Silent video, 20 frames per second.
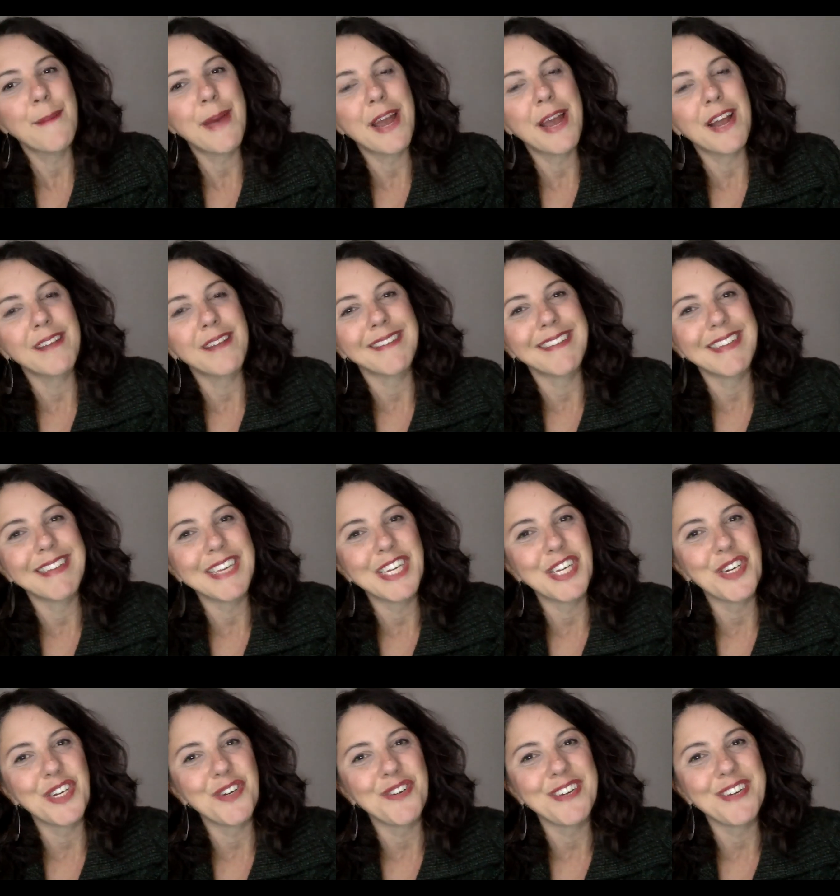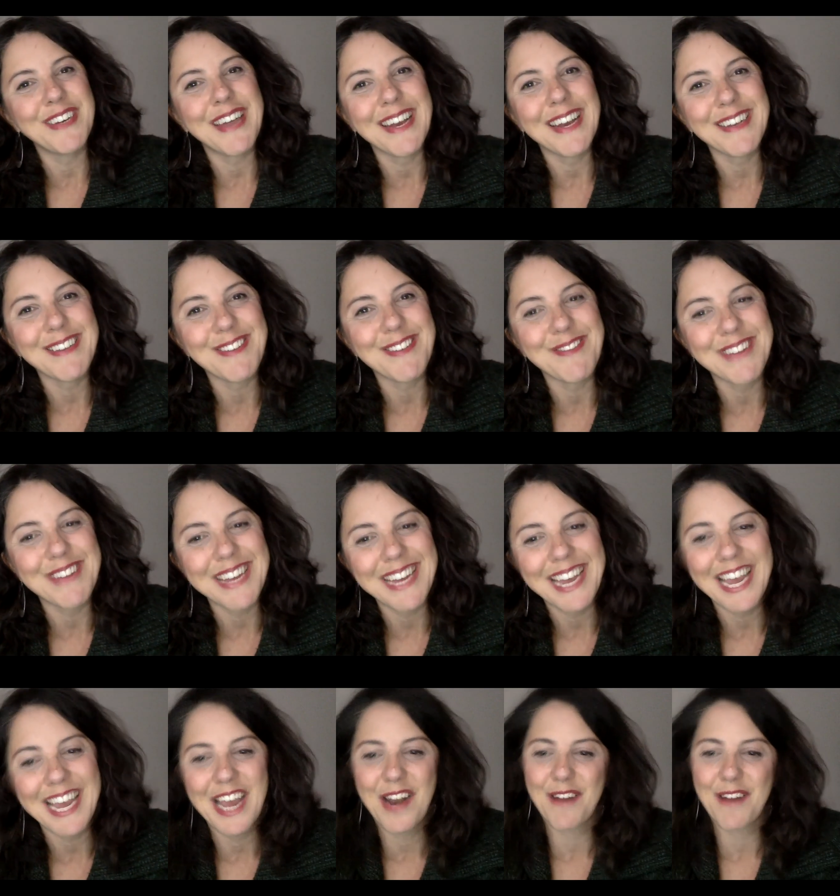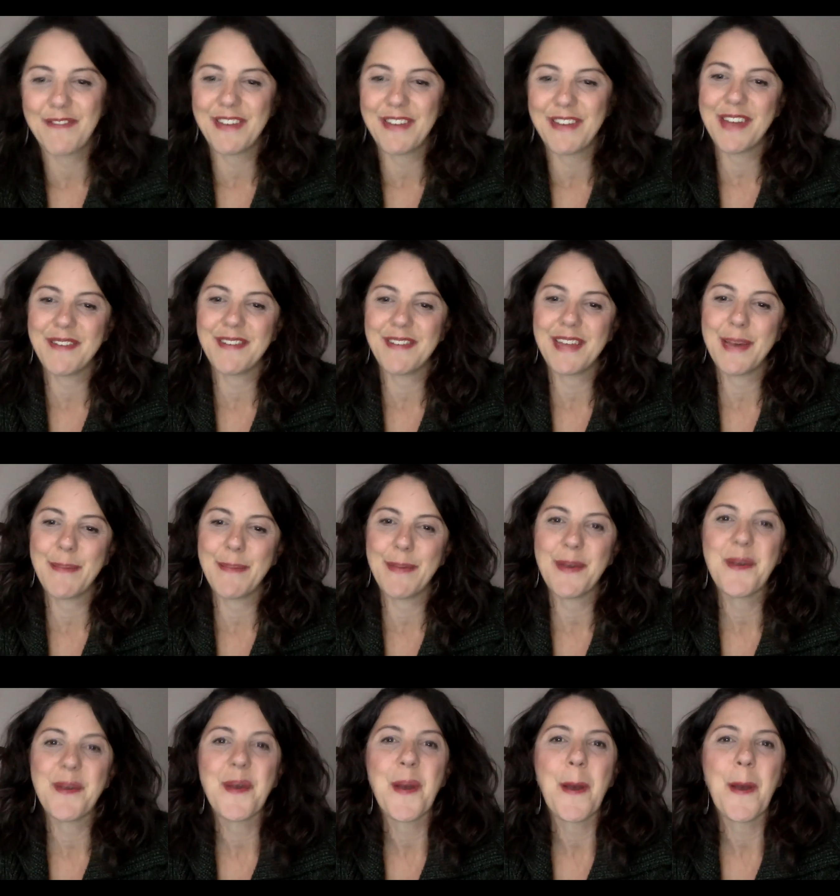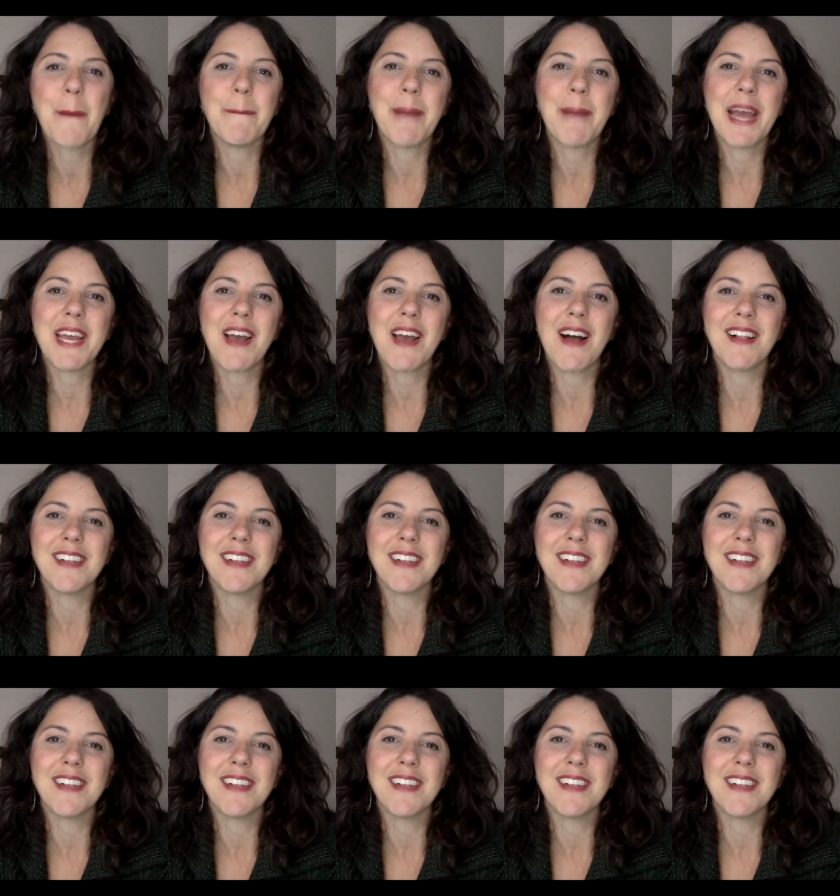and I'll see you next week in our video tip. Bye, y'all.